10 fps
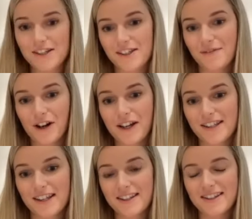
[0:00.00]
advice
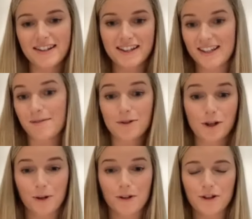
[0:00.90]
is keep
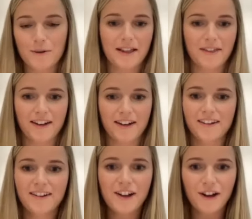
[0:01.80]
doing what you're doing,
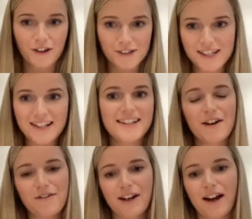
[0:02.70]
then I'll stick to
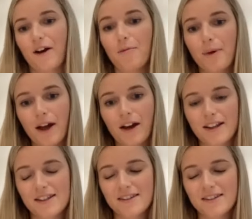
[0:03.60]
that for now. But it's